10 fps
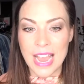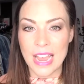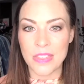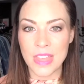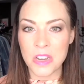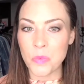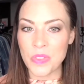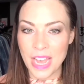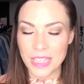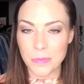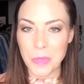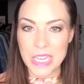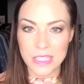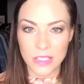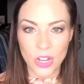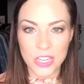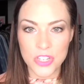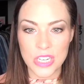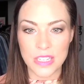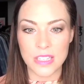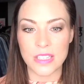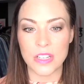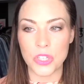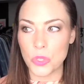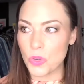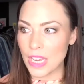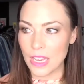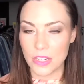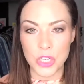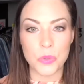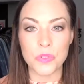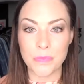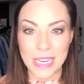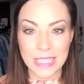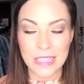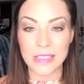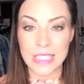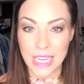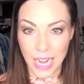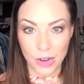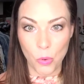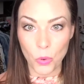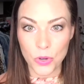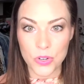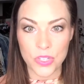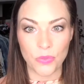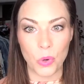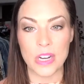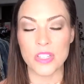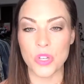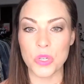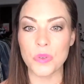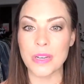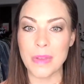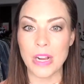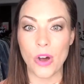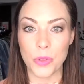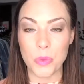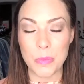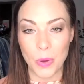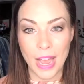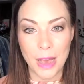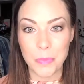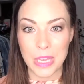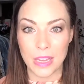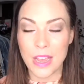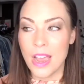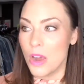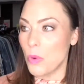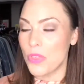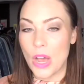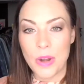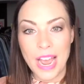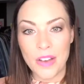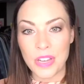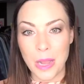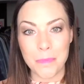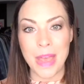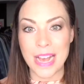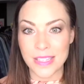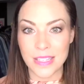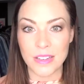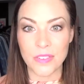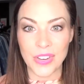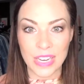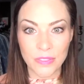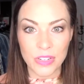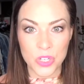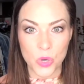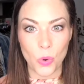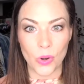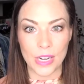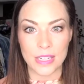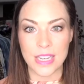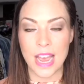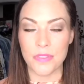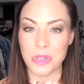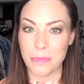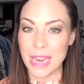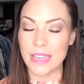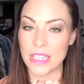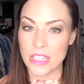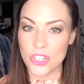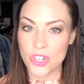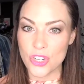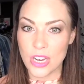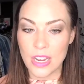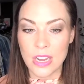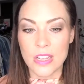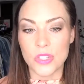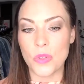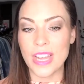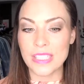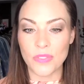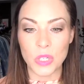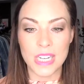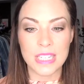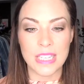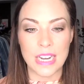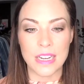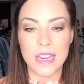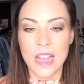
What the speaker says: And then when that piece launches, you basically take orders for it. So you can make all the people happy without having a massive inventory to have to manage. So that's very exciting.